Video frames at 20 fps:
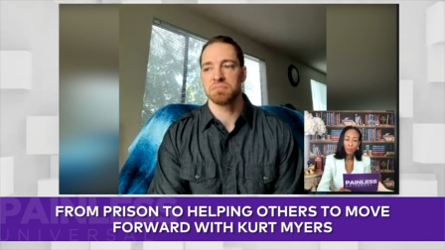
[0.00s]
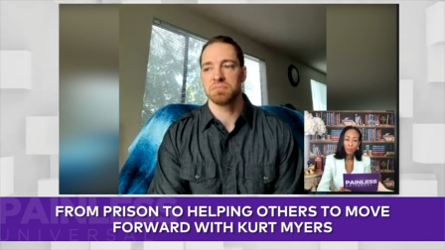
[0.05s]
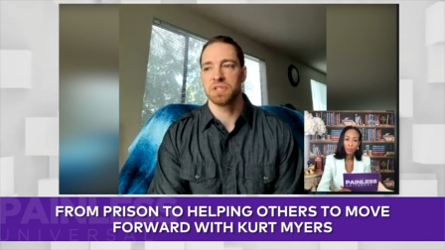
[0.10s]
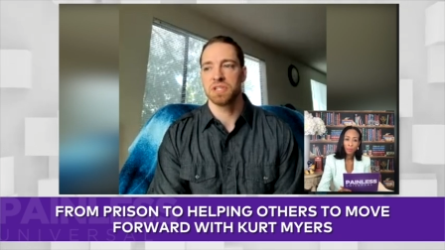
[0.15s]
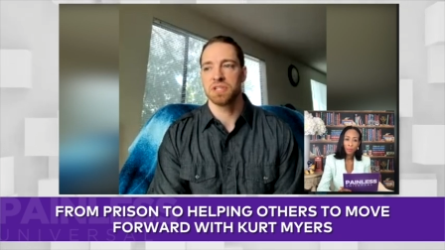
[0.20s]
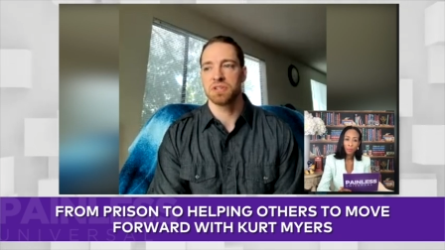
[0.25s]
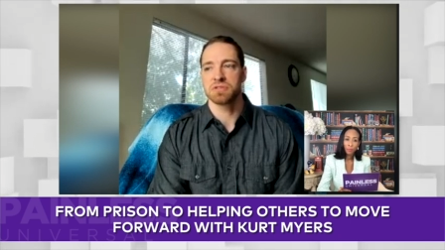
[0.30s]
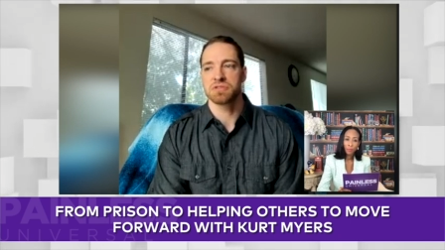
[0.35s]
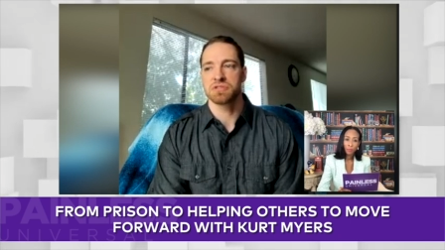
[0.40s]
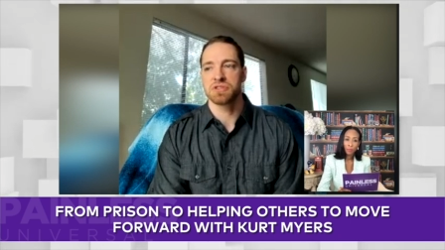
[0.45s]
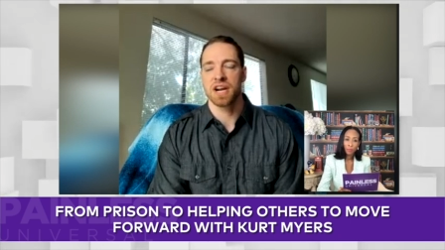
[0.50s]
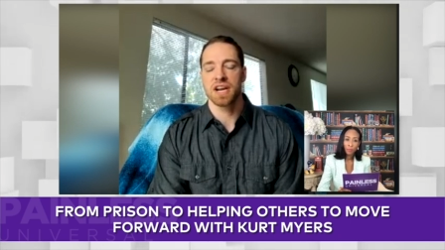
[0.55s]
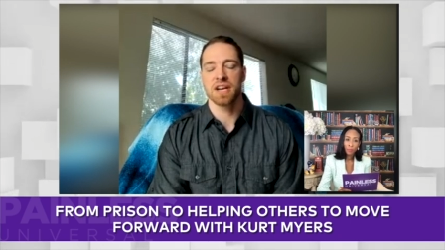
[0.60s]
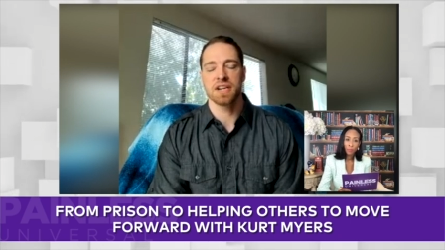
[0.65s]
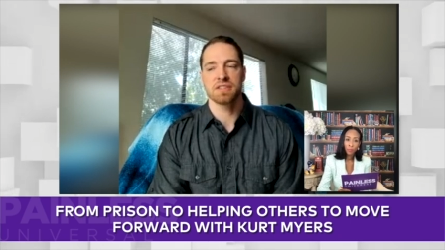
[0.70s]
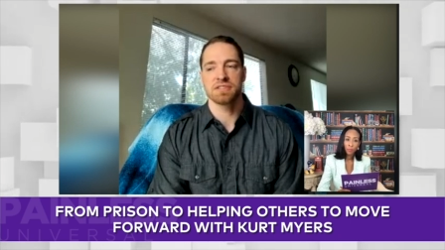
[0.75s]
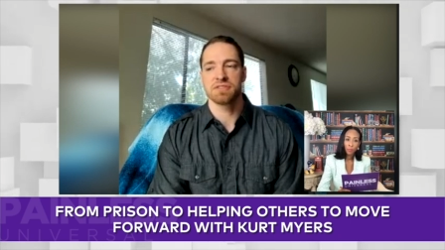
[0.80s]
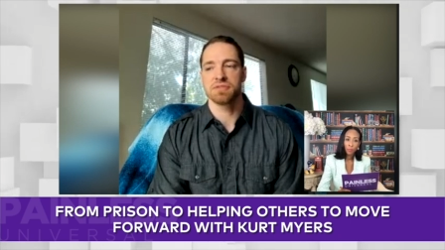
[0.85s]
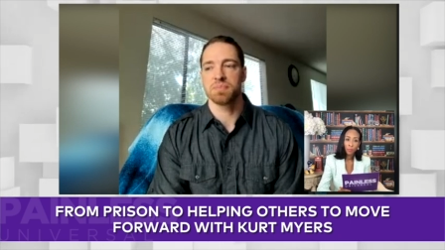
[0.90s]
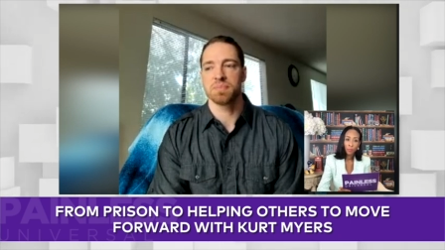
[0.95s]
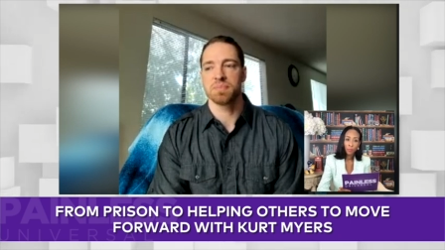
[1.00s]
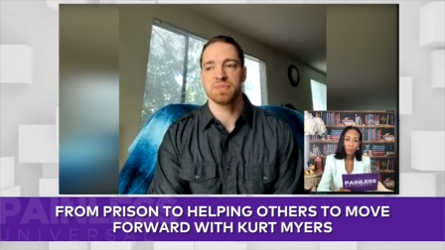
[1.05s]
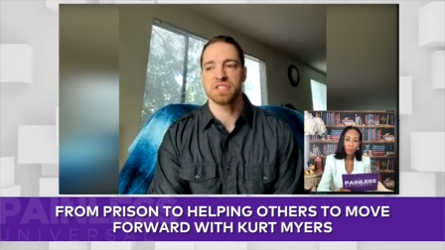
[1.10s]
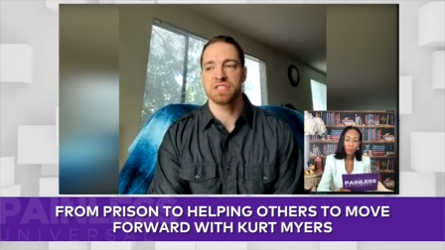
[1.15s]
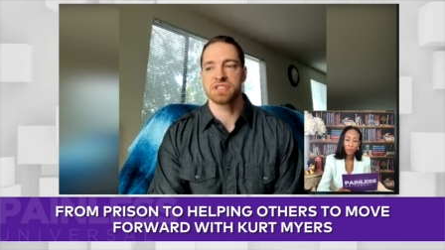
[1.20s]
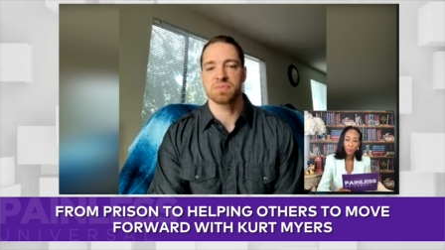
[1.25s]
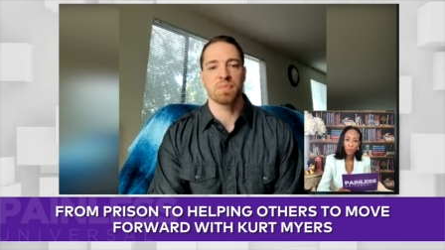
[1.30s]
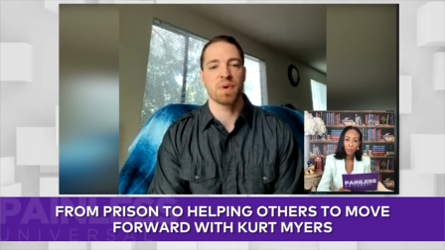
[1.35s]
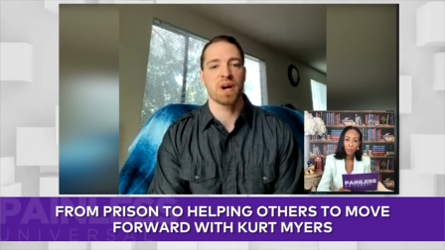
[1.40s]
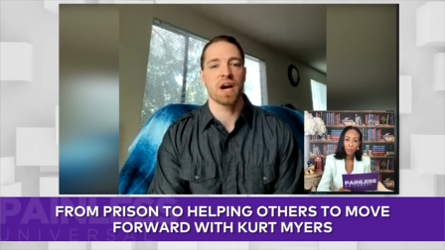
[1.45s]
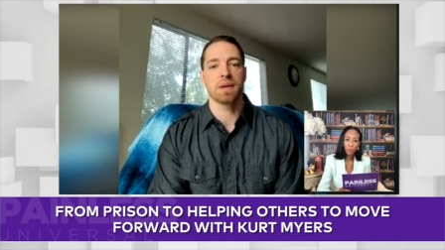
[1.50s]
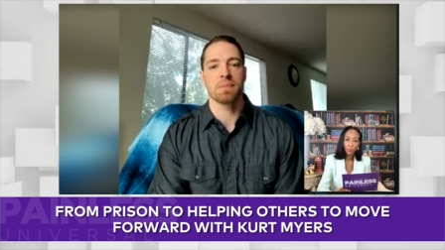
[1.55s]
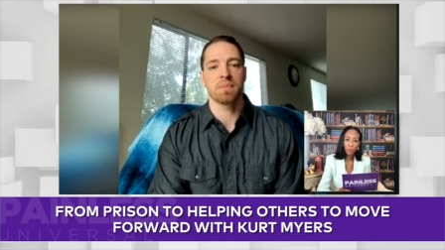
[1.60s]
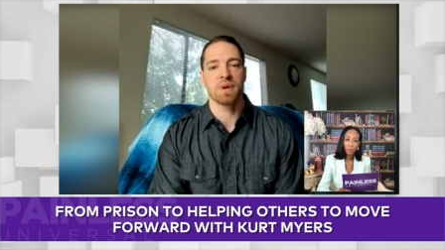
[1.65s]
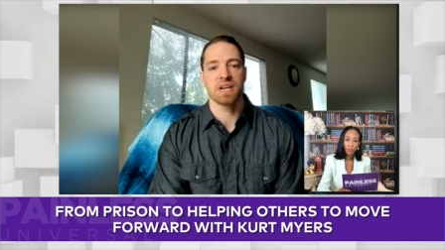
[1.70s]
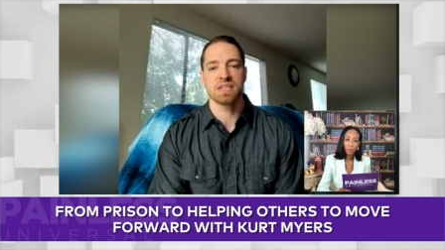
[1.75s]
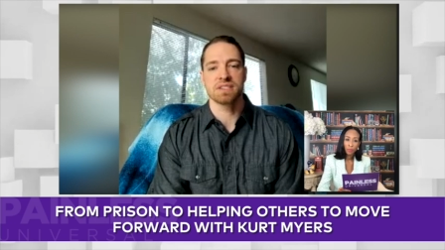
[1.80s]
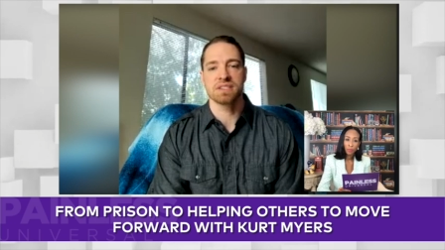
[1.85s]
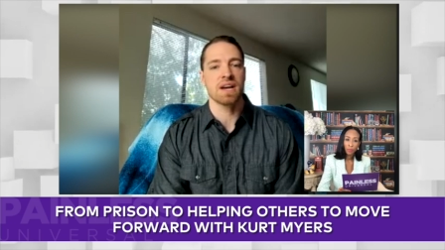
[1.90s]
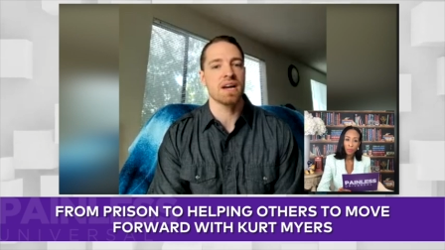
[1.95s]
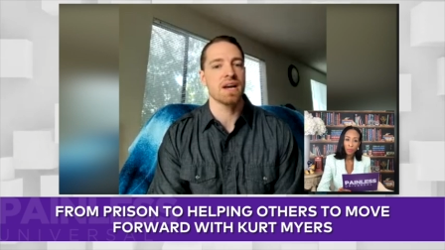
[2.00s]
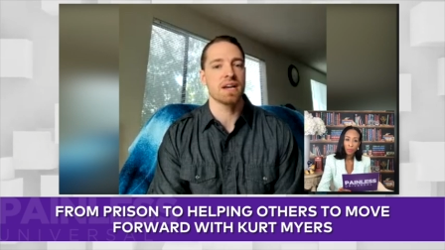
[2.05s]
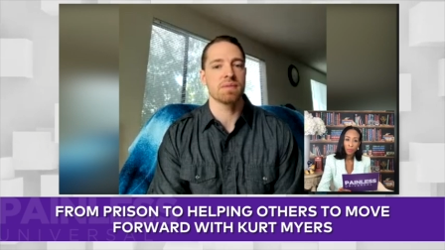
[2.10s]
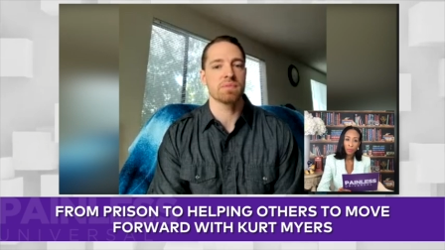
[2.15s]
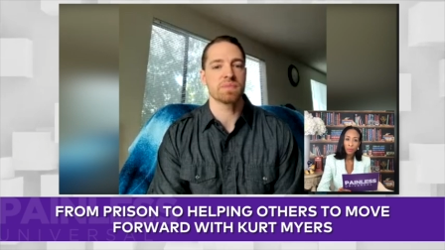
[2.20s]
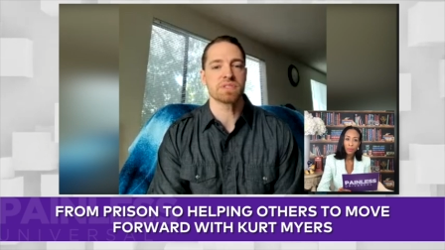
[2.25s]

you know, trying to just bide my time.